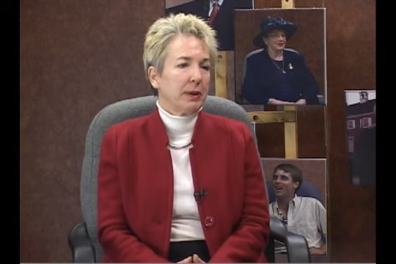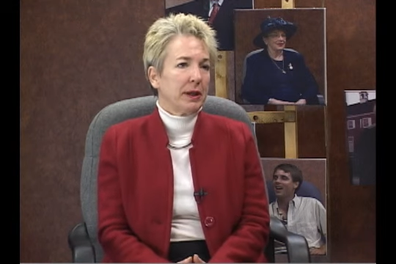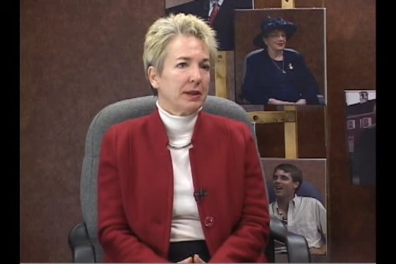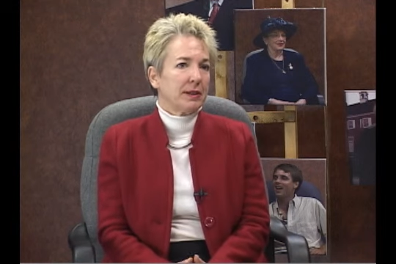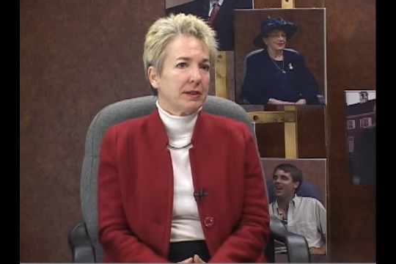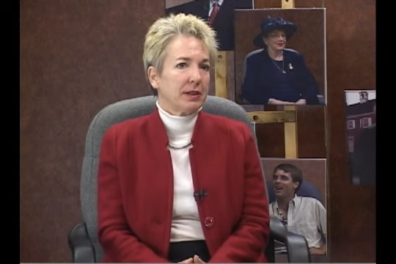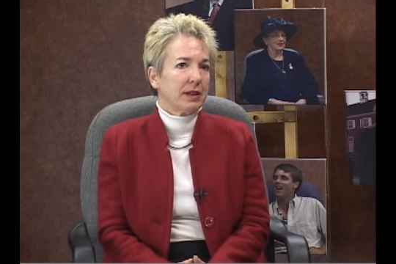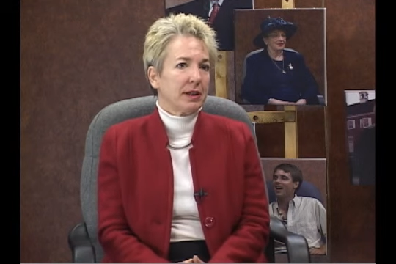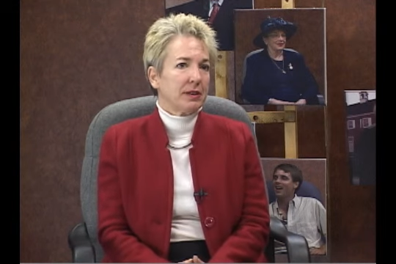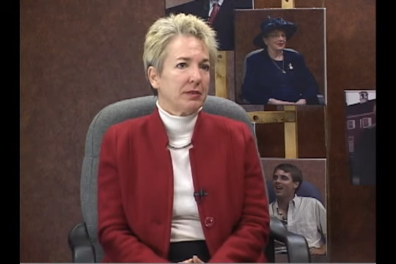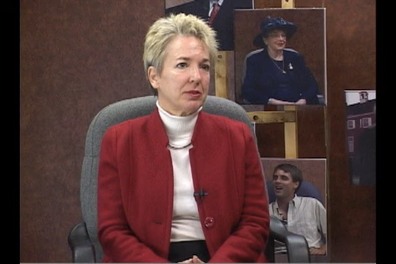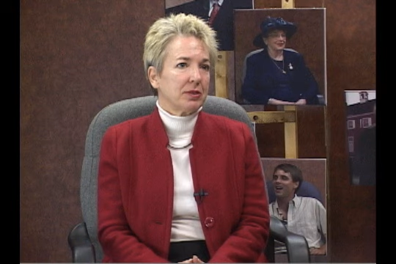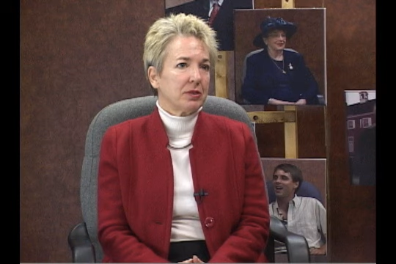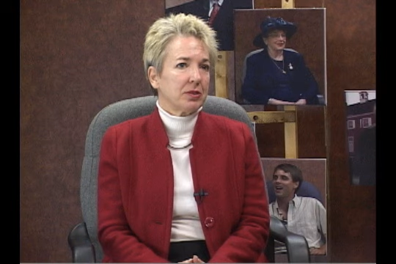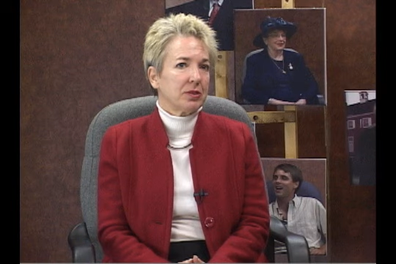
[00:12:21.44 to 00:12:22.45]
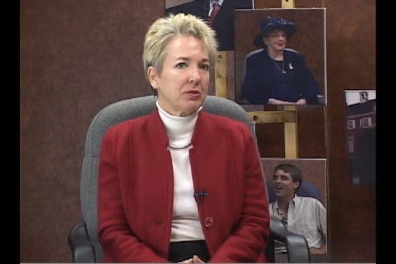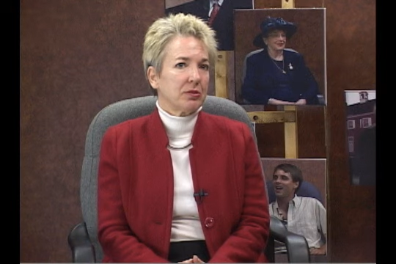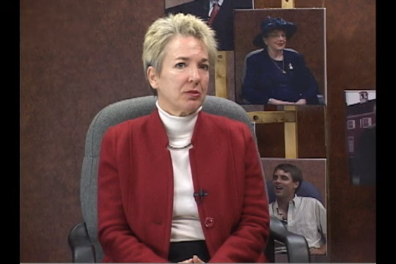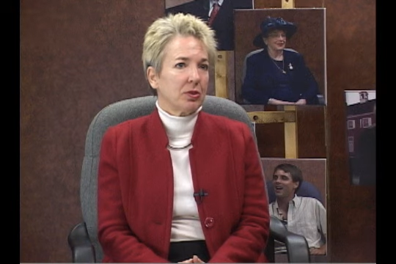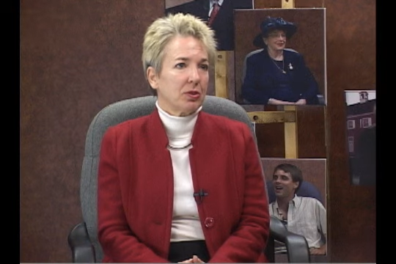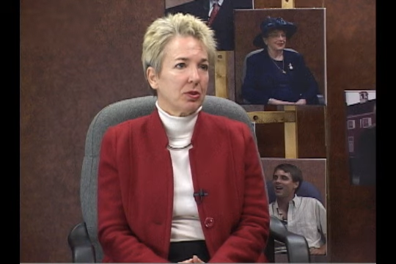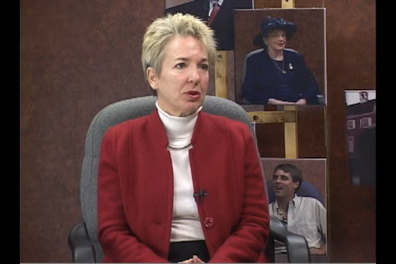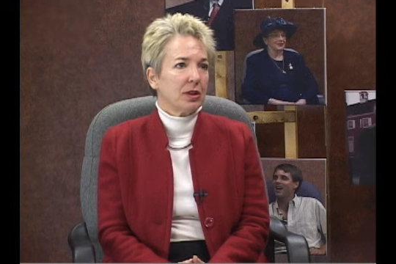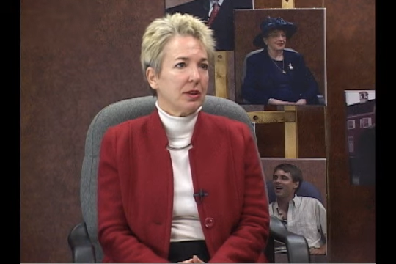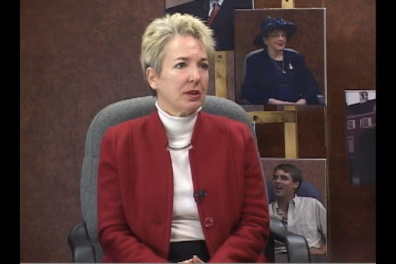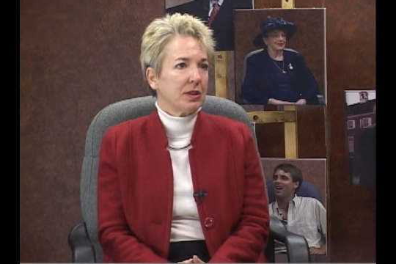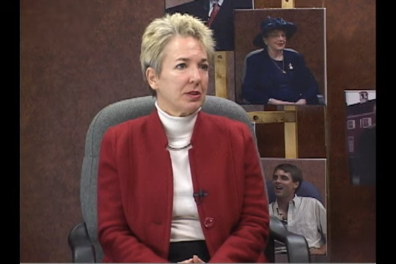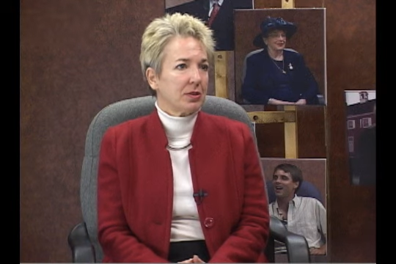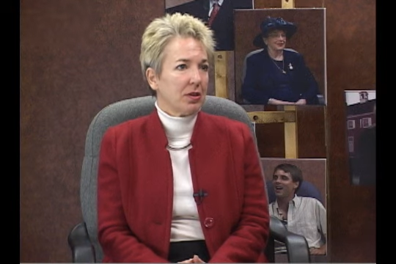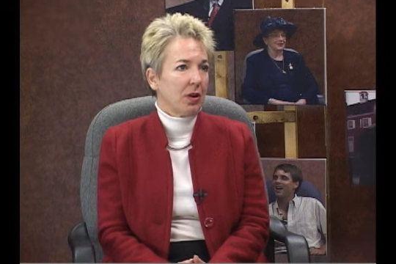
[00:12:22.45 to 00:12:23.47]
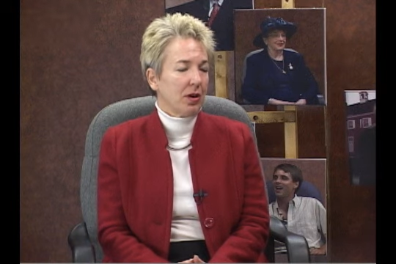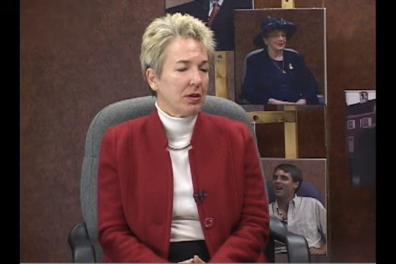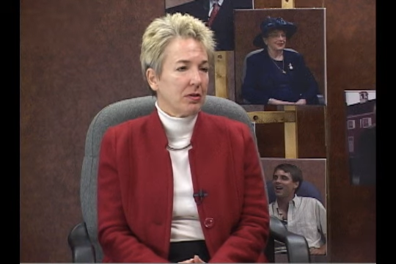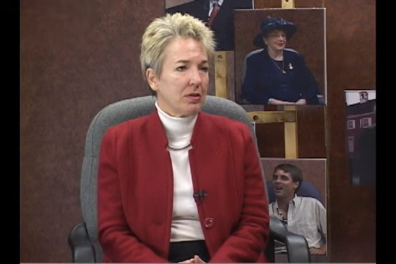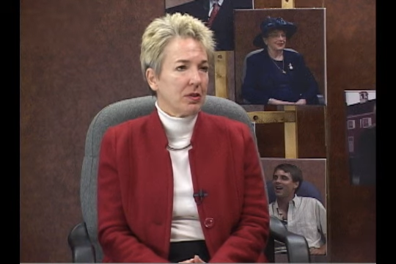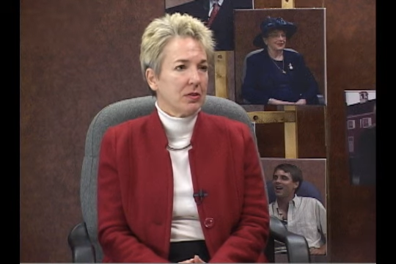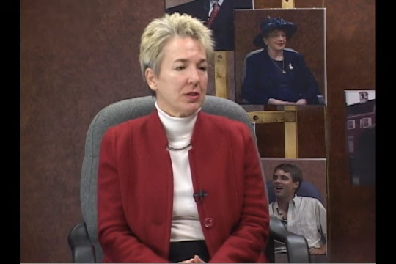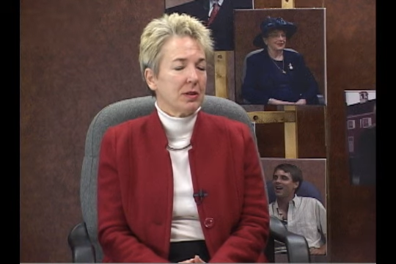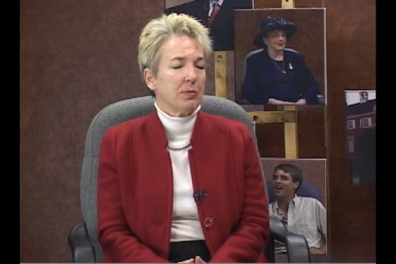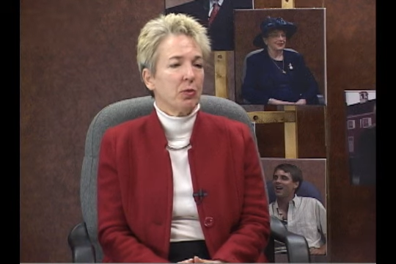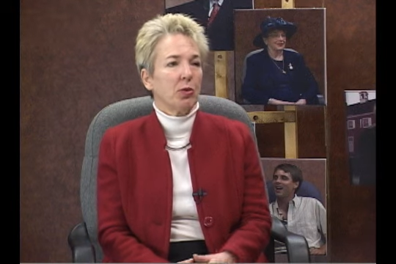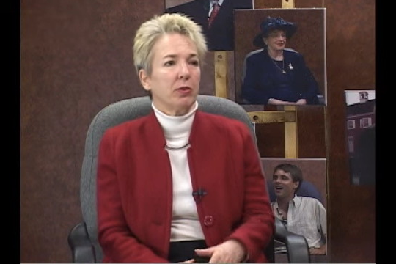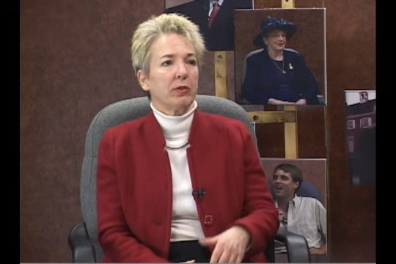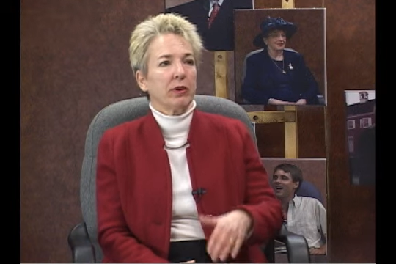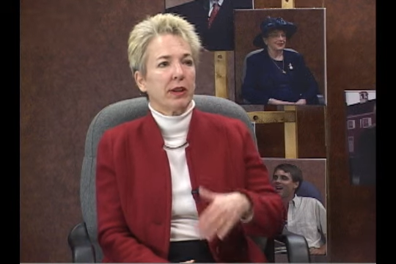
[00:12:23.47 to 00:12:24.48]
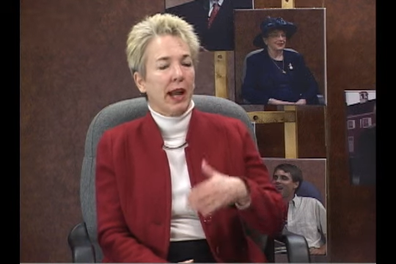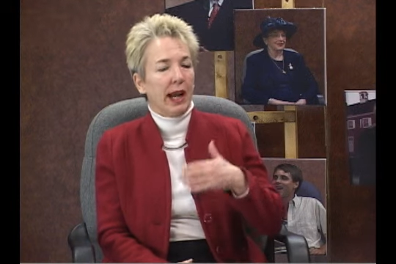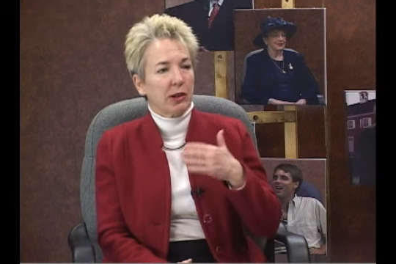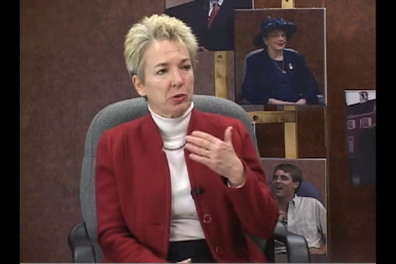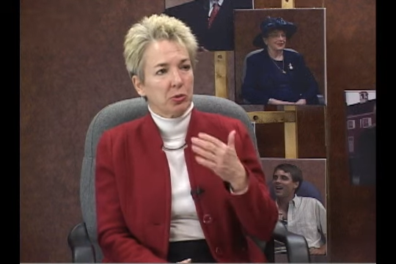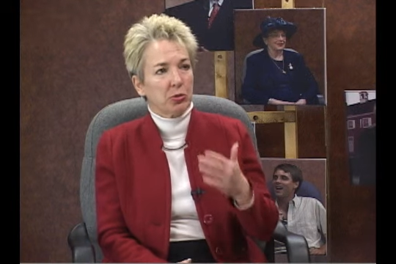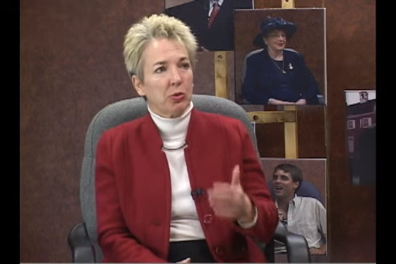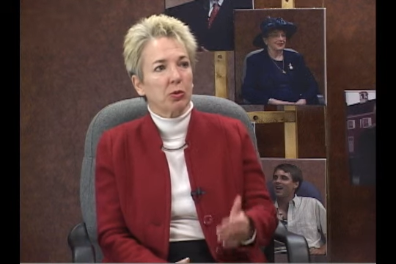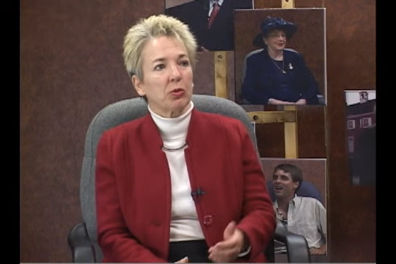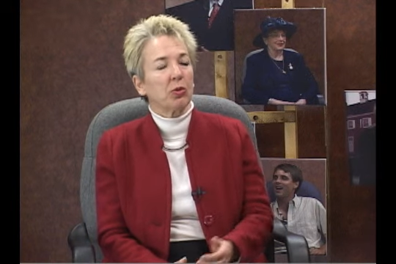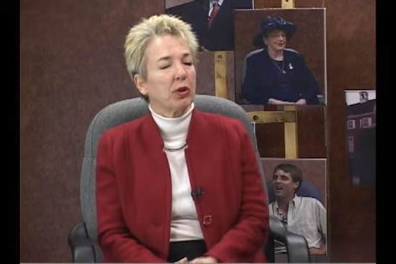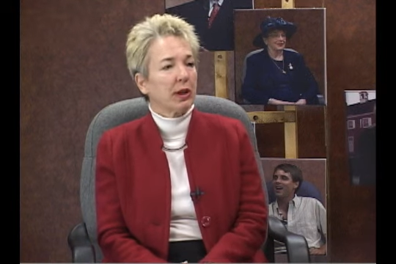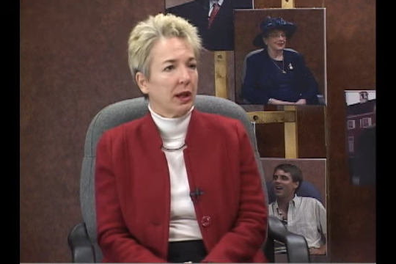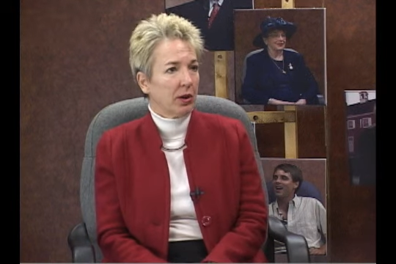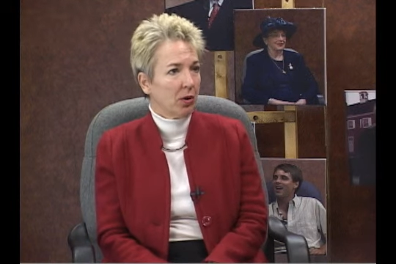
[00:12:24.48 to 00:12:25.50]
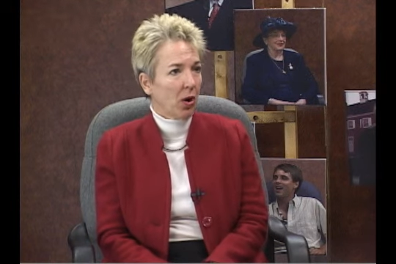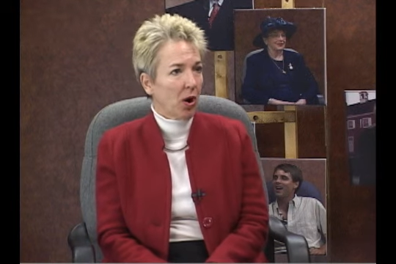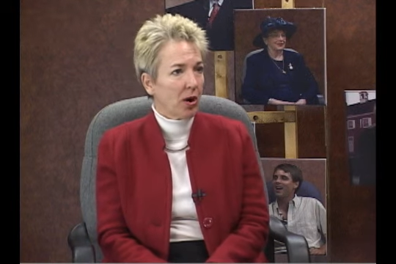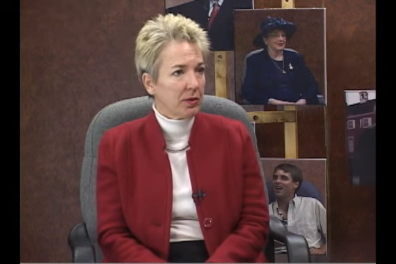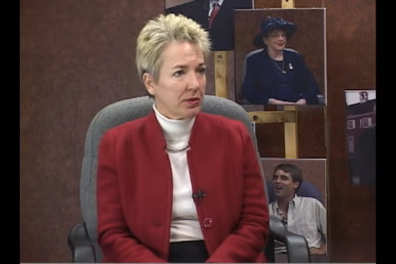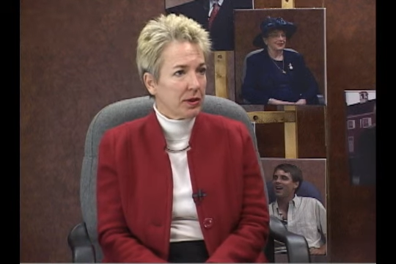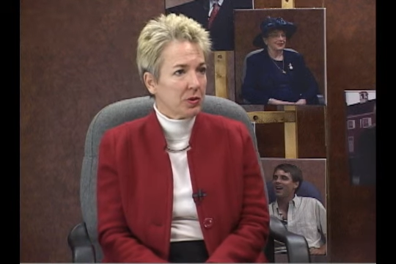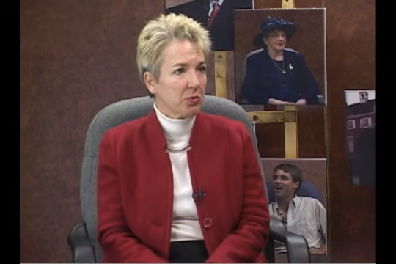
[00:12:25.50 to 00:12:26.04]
But just to look at these gardens and see more of a natural-looking garden,